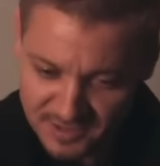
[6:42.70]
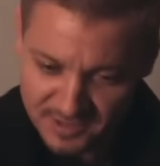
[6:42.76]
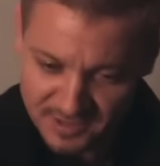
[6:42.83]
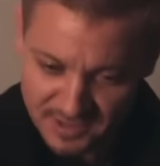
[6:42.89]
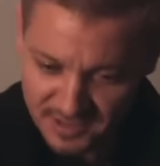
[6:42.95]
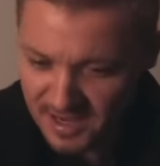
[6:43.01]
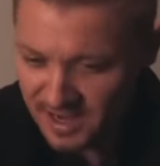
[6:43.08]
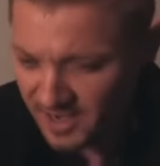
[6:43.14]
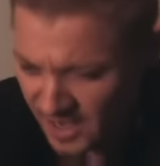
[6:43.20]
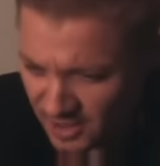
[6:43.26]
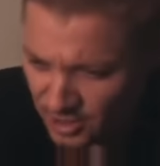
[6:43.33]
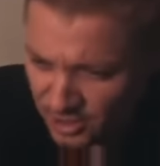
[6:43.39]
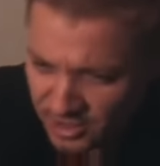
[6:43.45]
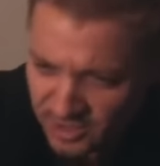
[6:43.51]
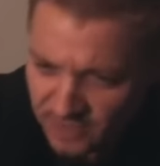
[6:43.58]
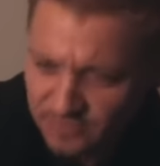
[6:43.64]
It's like a I, I
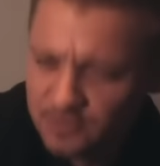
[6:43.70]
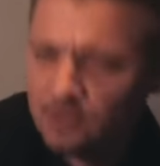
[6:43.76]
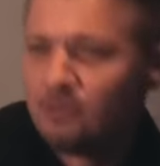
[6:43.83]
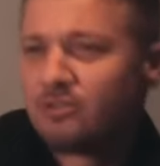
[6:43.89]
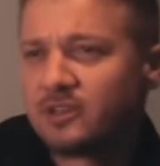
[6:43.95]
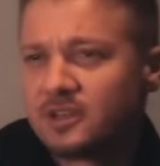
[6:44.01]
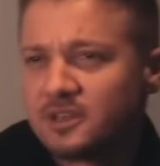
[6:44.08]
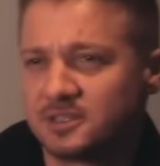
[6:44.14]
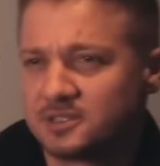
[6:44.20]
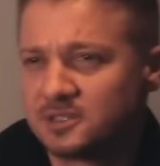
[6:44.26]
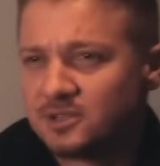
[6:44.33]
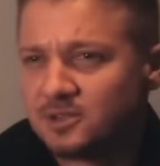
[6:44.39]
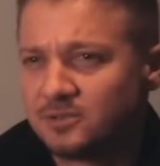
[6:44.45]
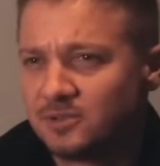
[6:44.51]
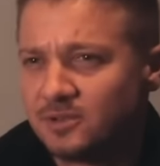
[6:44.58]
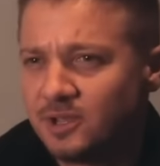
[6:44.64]
look at a few things,
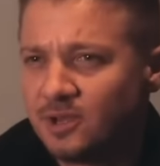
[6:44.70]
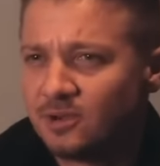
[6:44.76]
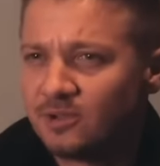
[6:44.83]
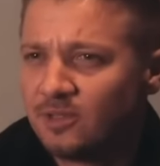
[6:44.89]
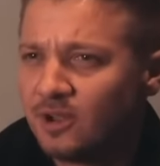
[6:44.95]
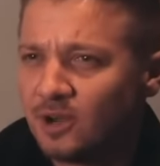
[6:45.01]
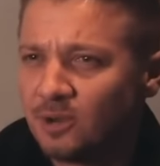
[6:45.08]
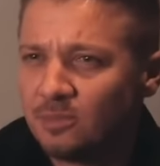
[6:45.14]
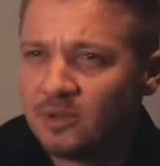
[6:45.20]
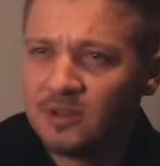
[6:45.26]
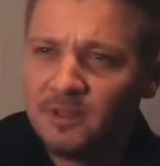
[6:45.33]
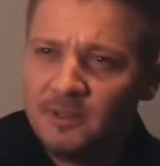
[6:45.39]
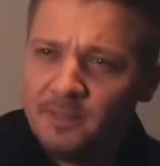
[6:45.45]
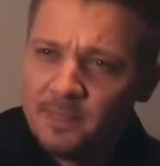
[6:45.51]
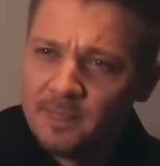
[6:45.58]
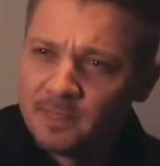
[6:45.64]
you know, yeah. here and there,
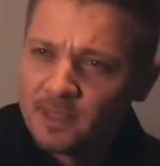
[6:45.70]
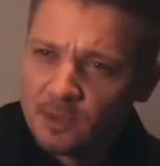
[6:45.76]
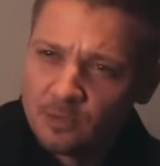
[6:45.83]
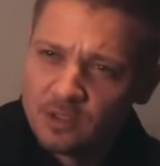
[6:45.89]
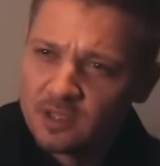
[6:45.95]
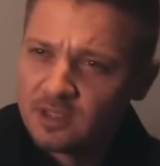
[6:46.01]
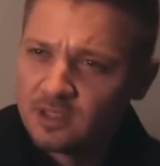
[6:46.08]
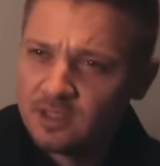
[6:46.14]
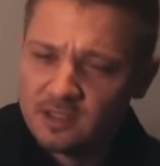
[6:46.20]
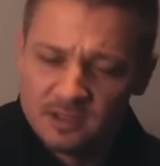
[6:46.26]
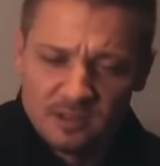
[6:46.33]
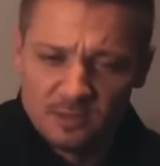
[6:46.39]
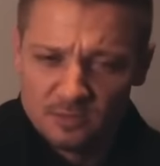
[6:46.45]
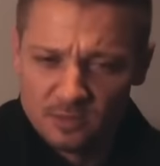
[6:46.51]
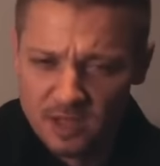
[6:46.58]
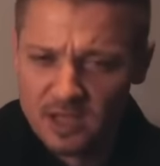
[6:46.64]
but that way, get,
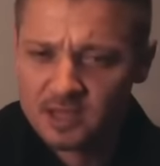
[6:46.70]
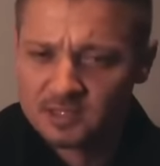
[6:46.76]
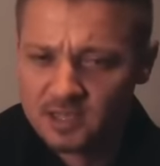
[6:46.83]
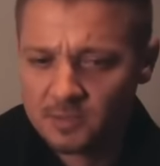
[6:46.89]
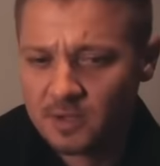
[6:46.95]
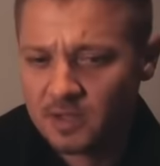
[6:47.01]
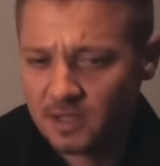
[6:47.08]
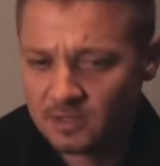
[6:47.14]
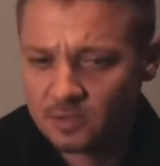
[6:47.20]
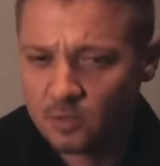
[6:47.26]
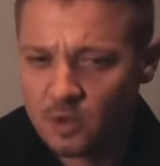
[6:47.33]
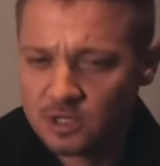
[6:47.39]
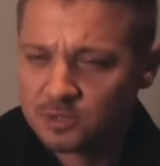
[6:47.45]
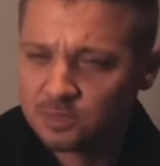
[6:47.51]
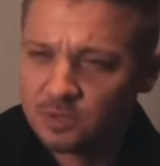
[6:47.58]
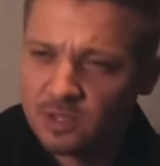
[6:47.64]
a lot of time I like to
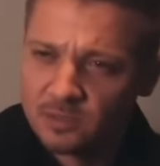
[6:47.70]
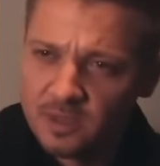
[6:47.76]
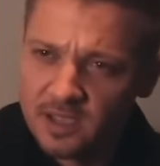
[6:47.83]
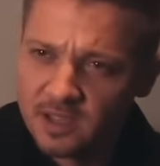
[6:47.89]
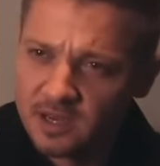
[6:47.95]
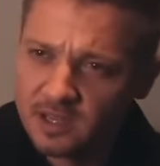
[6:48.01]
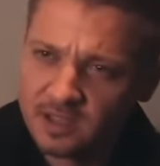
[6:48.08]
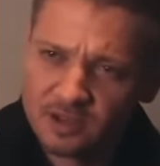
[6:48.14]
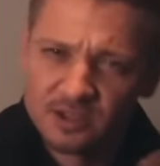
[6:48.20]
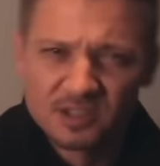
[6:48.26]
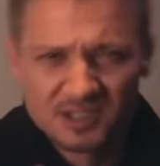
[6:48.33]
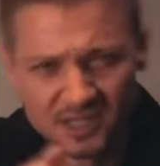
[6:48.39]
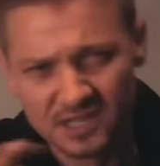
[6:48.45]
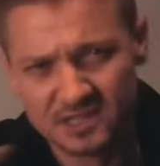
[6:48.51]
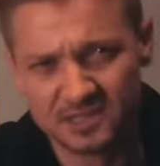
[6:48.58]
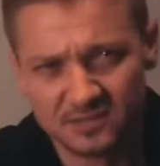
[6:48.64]
watch playback and I get a
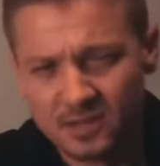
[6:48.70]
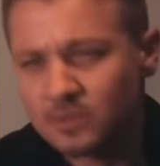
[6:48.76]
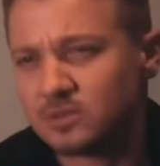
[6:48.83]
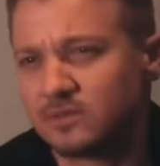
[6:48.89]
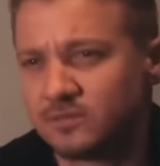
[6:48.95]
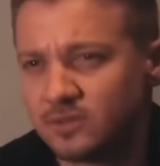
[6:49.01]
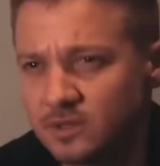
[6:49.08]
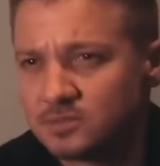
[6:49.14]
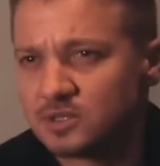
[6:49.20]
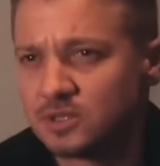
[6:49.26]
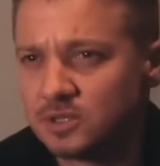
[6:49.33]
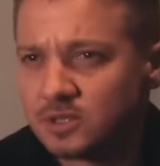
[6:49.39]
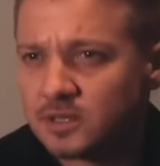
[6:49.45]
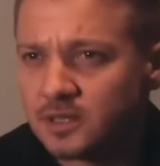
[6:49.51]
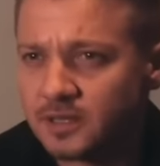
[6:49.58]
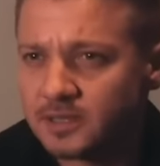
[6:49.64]
good sense of like what the film's
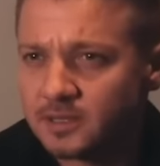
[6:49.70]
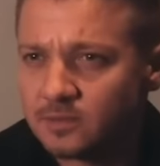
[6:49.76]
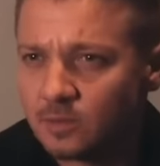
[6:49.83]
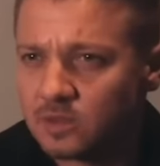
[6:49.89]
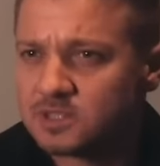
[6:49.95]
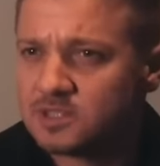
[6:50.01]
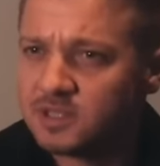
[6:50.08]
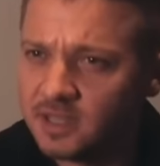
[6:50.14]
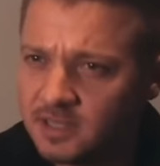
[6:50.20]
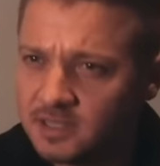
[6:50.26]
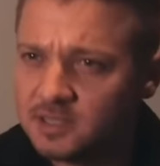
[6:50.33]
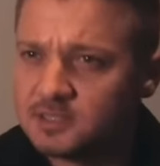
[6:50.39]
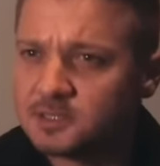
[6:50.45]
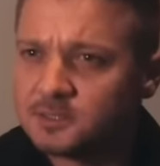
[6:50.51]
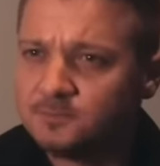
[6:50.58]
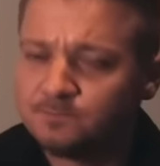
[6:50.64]
going to look like and mm-hmm. watch
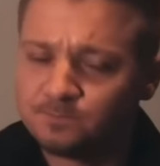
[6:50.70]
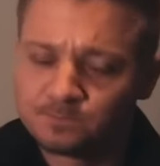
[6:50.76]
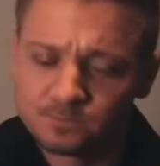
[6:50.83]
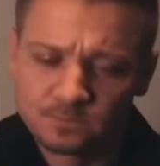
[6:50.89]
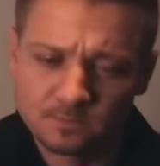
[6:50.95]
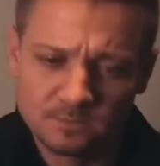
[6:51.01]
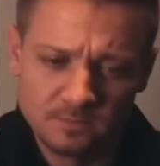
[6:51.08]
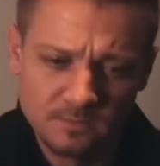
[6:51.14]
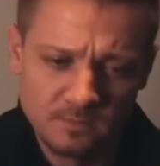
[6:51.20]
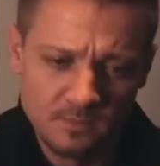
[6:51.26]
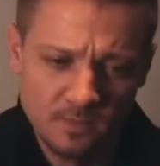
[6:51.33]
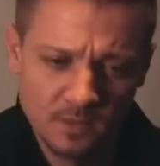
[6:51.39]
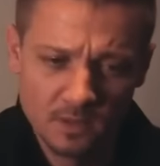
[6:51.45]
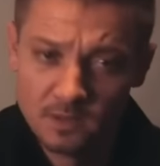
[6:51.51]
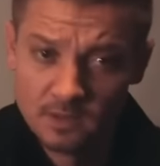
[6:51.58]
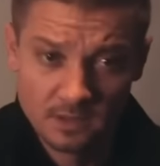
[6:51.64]
dailies and
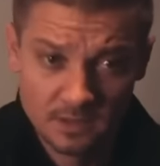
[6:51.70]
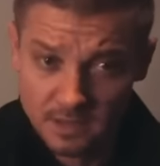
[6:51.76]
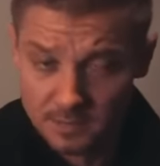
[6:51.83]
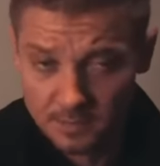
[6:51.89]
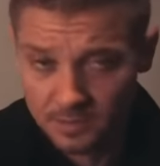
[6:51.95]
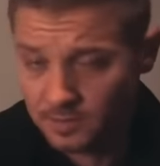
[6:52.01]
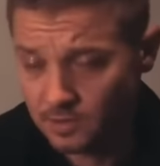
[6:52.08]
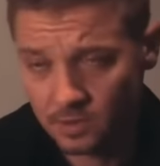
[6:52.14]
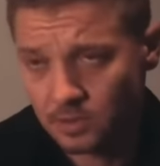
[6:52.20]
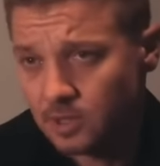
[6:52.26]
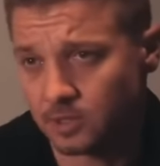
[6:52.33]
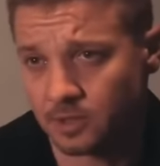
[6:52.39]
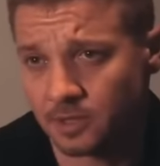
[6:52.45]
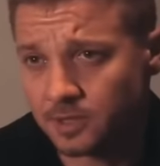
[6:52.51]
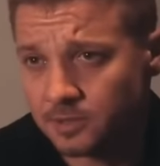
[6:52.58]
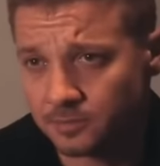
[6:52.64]
yeah. But Hurt
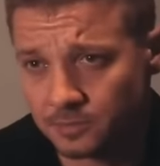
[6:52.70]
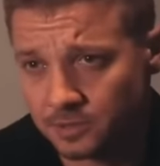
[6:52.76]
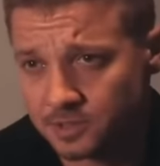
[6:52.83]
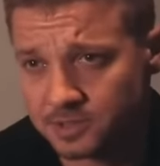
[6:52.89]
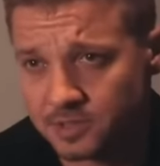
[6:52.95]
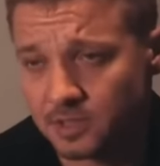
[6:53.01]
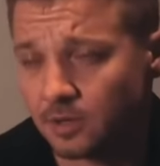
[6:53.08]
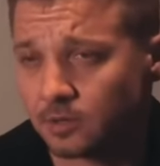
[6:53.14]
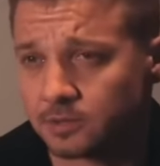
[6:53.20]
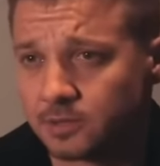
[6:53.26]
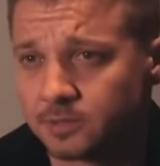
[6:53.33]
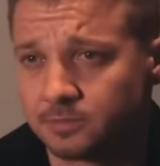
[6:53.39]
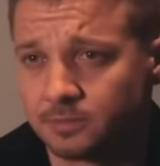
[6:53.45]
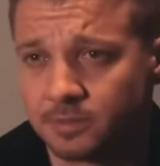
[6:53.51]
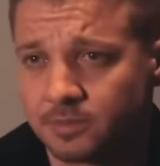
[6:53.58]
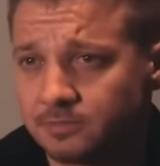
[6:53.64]
Locker, I didn't really see
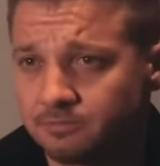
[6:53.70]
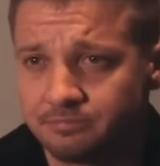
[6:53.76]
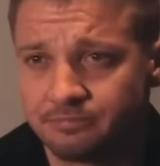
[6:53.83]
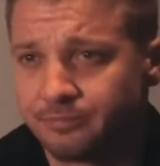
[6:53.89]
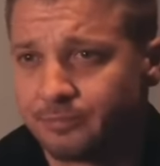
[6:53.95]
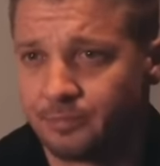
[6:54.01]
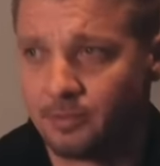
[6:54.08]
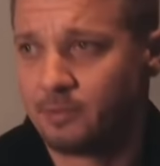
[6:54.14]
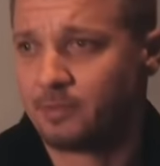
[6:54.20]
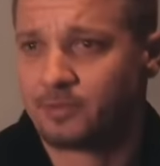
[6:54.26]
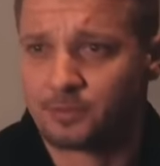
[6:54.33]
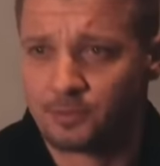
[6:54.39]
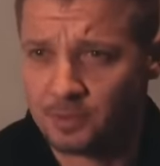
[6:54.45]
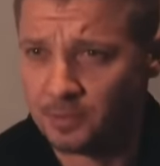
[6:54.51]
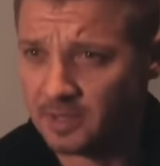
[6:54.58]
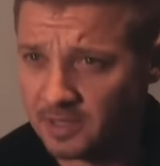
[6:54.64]
hardly, but maybe
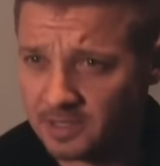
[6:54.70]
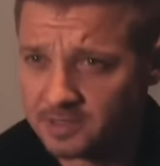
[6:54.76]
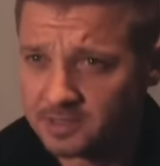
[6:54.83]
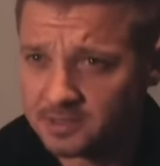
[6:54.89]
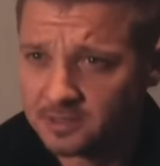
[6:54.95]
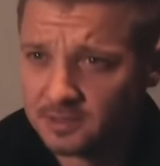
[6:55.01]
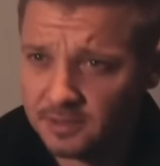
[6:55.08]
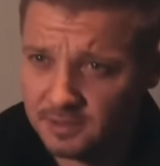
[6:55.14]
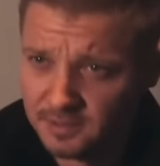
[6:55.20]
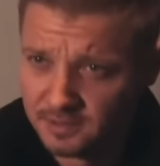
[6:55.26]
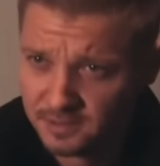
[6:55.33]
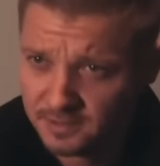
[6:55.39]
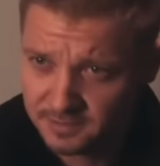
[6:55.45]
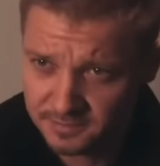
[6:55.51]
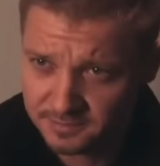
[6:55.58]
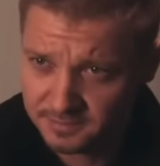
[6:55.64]
three minutes mm.
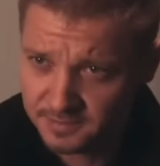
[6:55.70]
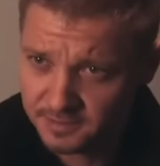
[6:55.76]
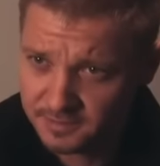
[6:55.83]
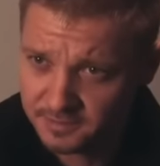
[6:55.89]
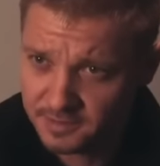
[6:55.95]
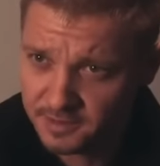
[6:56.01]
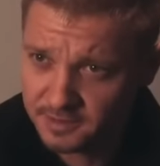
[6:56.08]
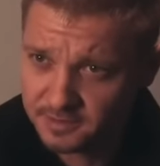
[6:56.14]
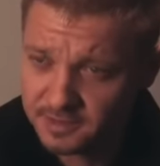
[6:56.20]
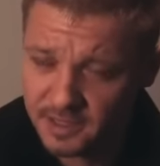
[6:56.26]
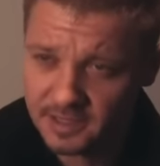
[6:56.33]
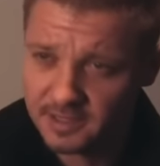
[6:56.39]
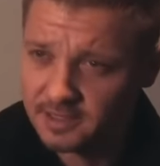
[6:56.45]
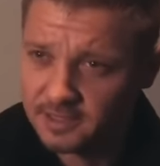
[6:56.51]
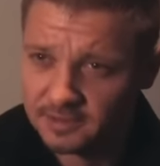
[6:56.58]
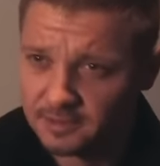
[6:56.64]
of, of any
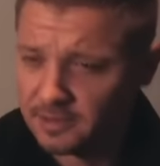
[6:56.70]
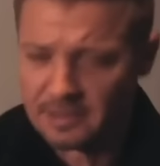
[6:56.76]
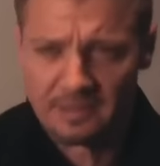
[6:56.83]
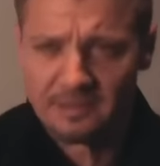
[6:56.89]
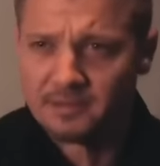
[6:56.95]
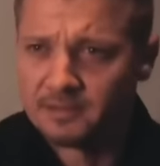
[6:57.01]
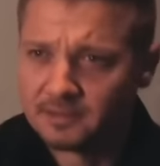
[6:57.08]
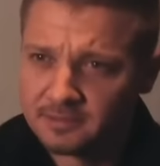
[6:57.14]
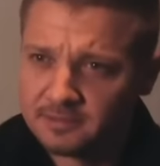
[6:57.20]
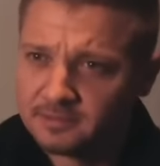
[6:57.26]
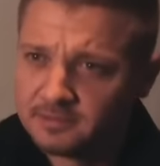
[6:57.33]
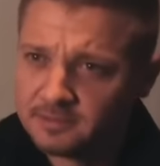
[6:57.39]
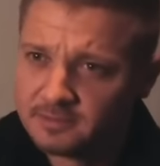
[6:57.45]
daily or anything.